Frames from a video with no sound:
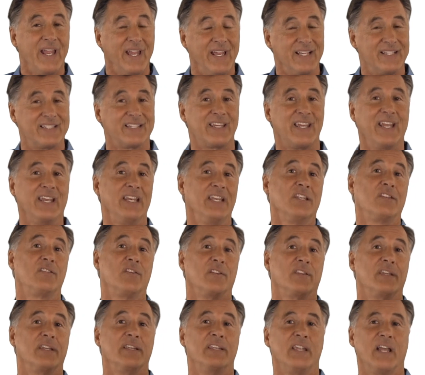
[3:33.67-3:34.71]
It's getting
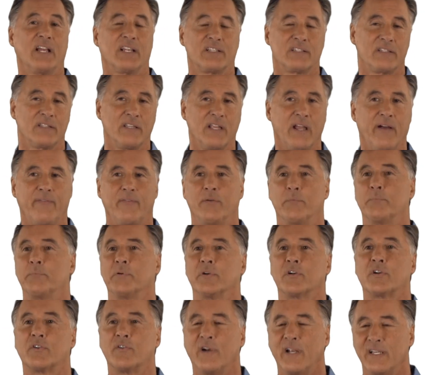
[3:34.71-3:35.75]
to the next level,
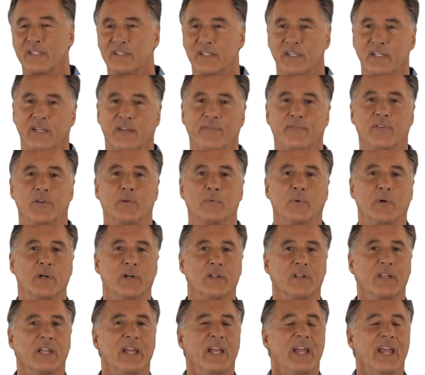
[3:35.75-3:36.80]
progressing, if you
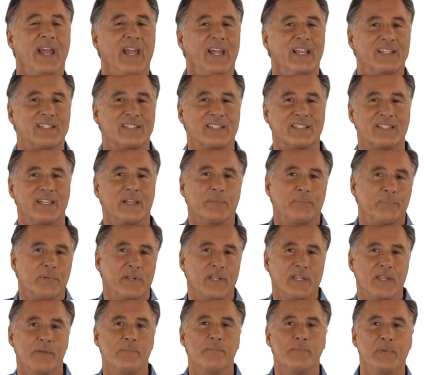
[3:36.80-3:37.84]
will. It's
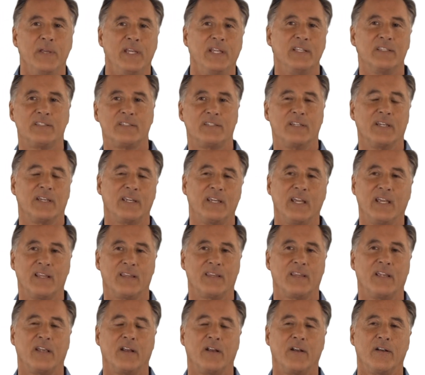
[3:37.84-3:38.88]
simply the means to
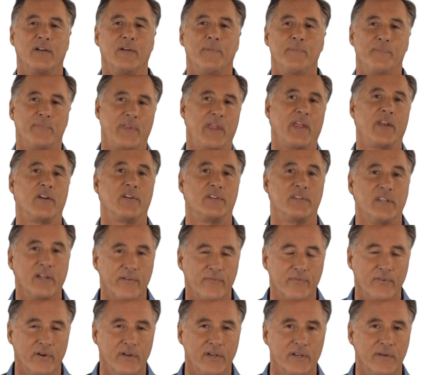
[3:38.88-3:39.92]
get there that are
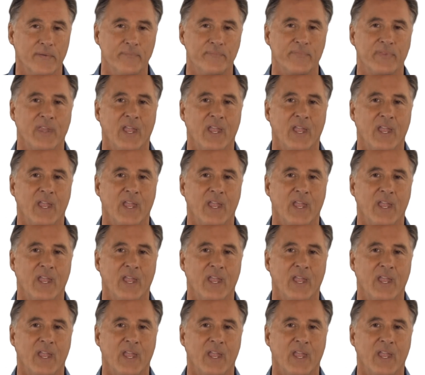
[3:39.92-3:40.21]
different.